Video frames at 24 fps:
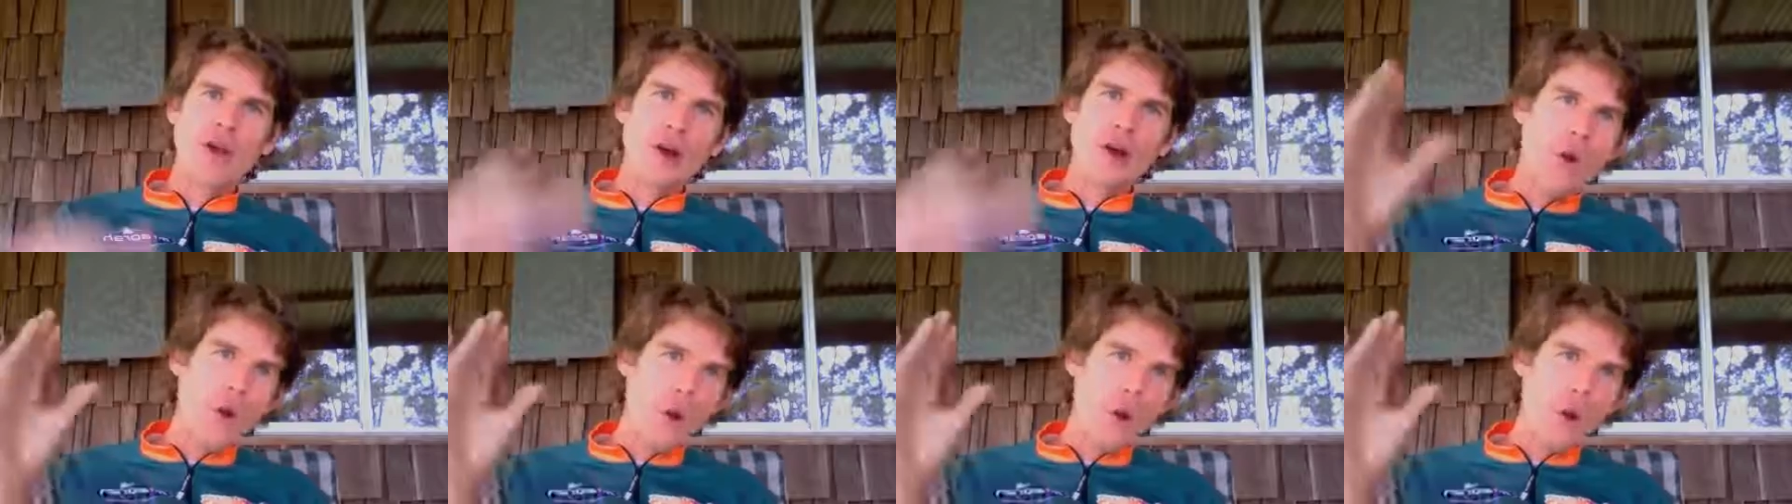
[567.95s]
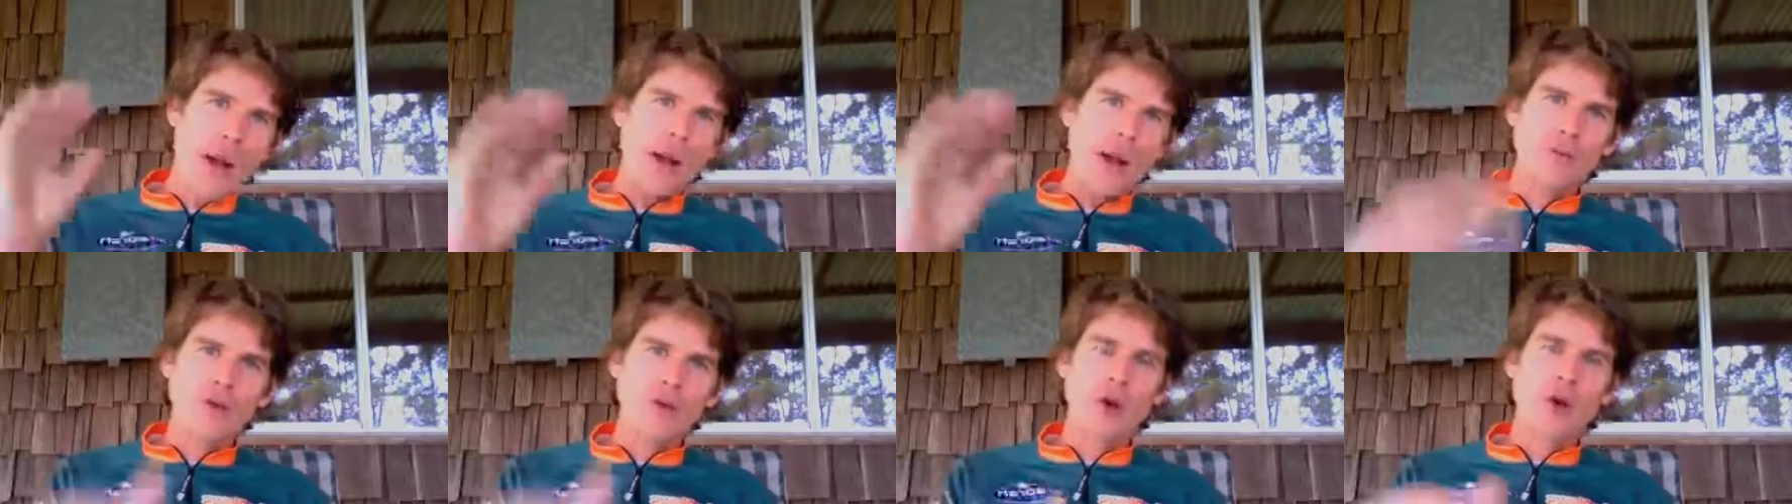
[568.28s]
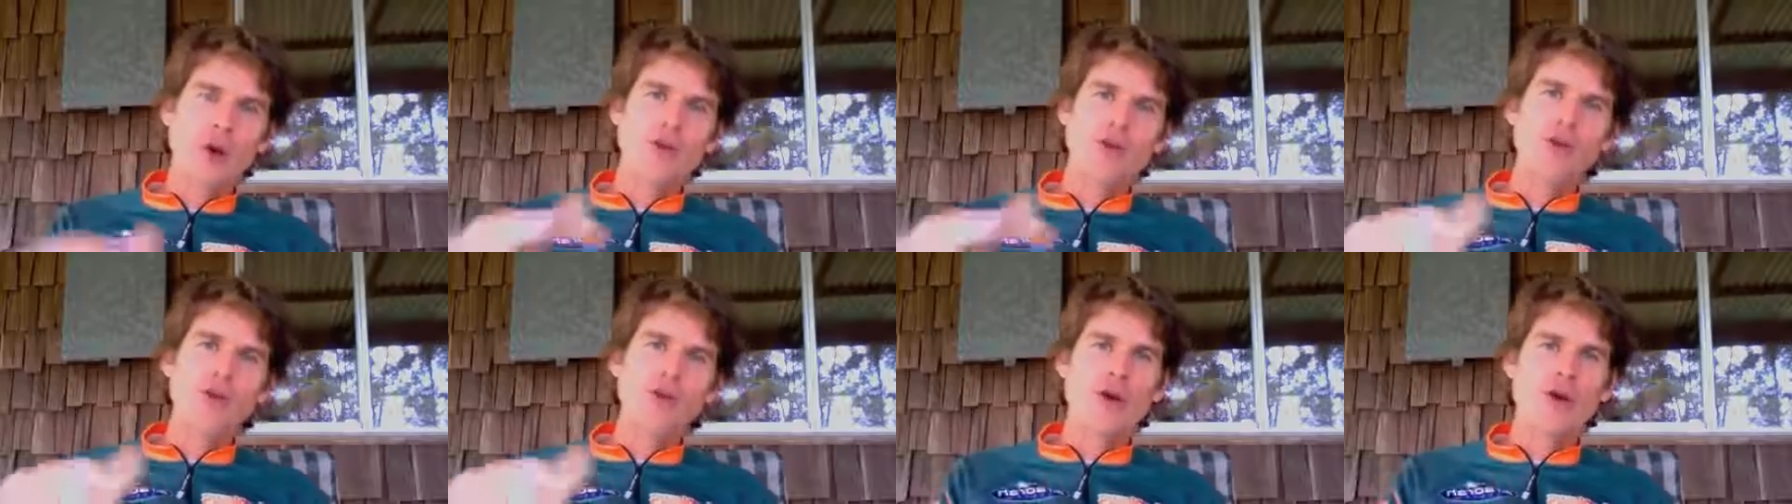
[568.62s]
they all have
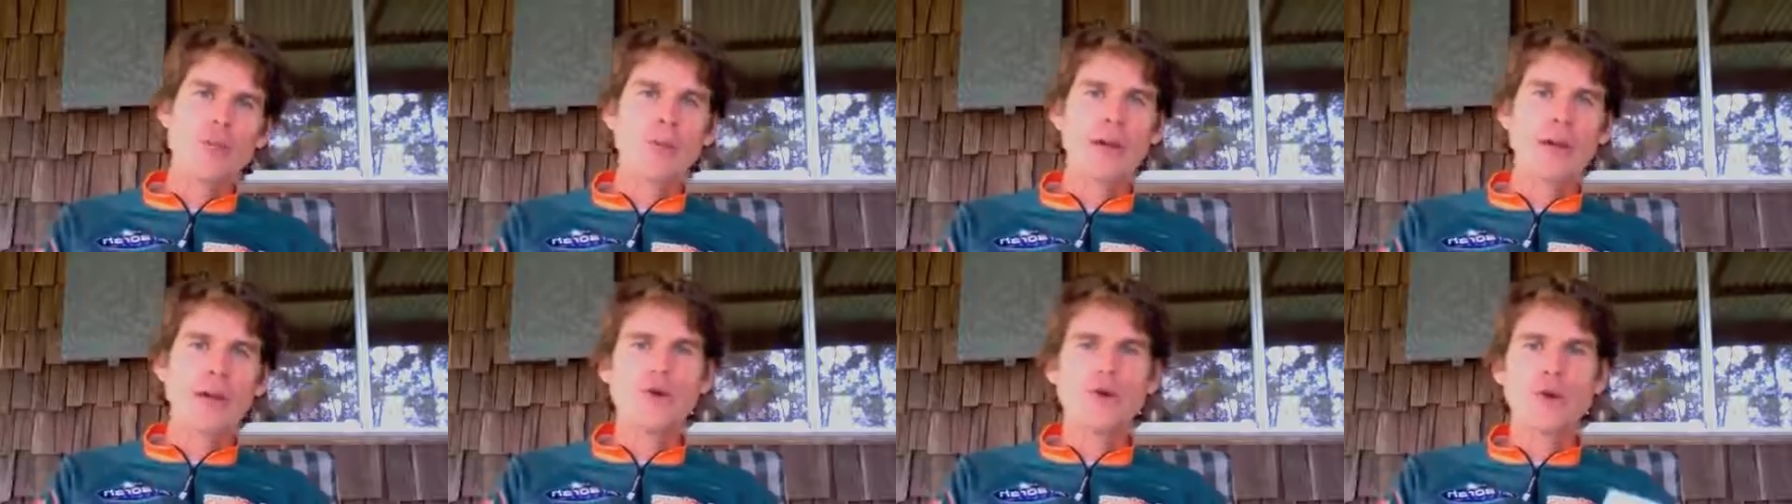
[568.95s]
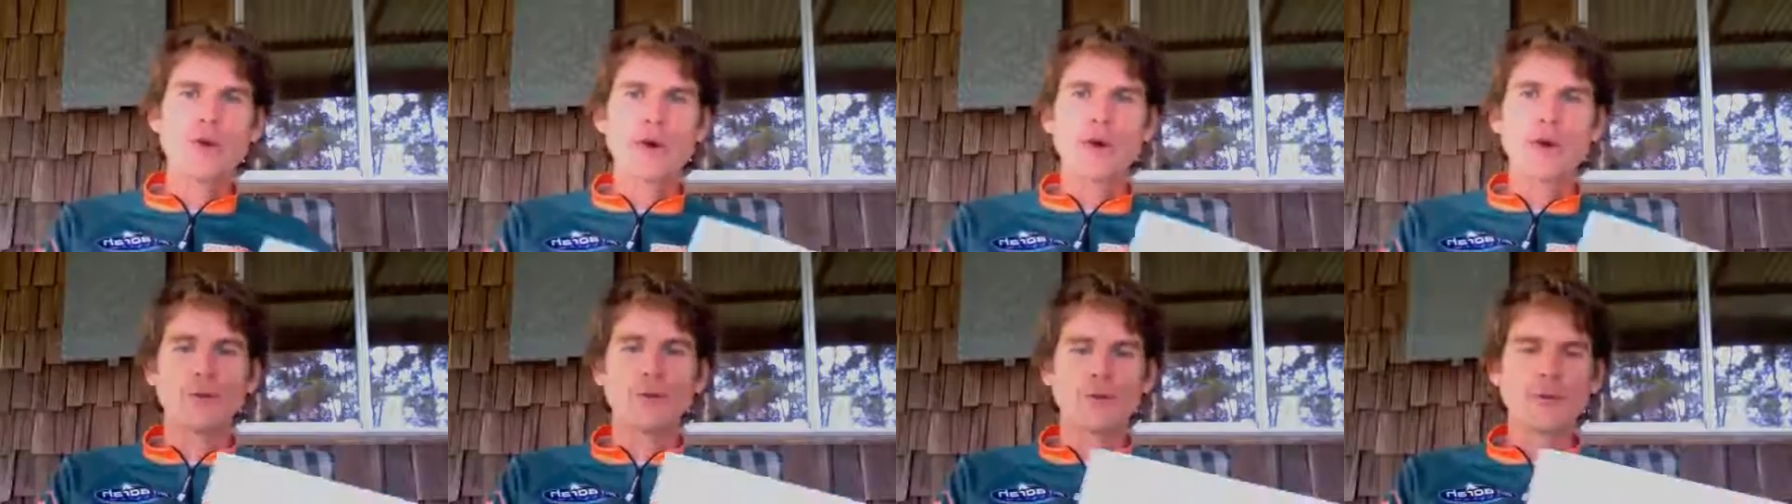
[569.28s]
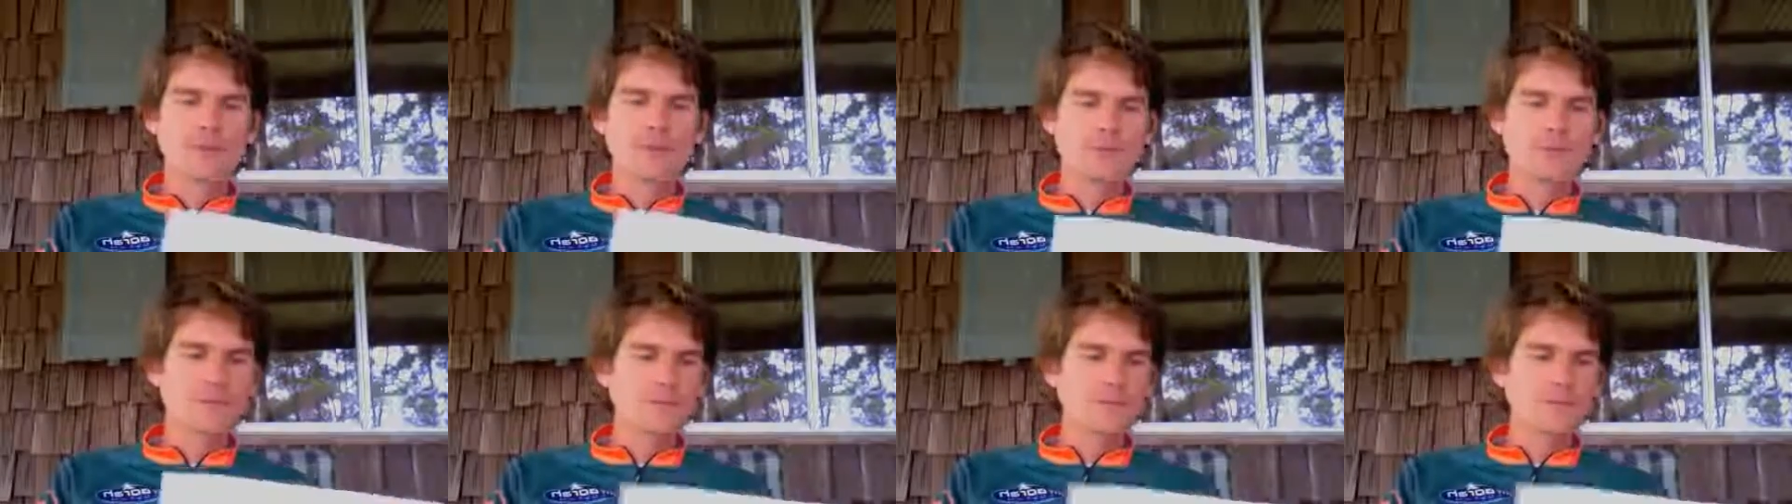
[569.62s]
low serum B12.